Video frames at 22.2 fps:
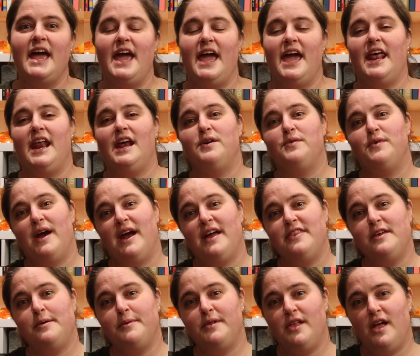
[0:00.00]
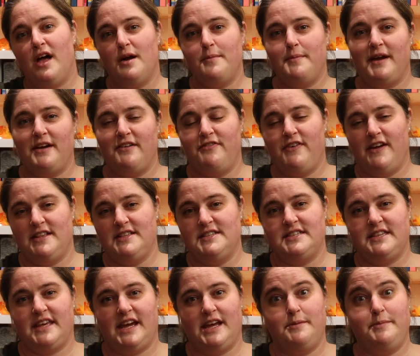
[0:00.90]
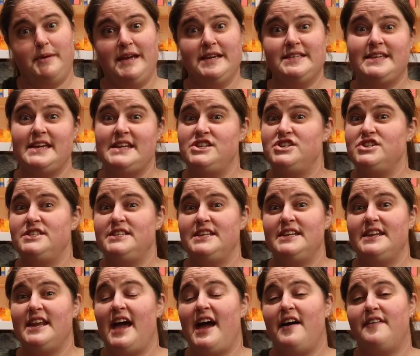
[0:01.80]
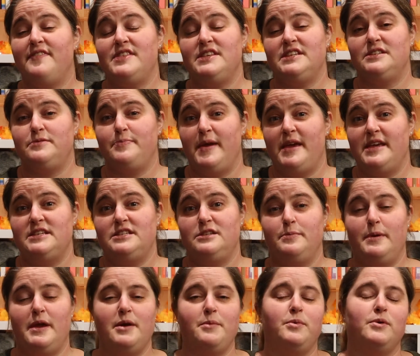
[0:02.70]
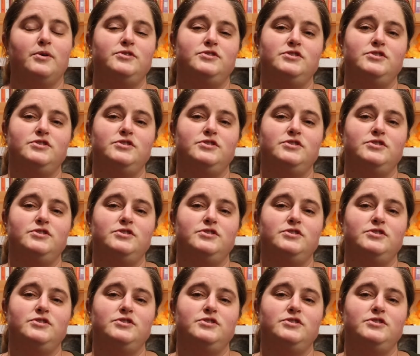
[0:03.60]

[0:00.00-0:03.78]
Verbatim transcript: and I ran them along my fence line because I just didn't have the space to be able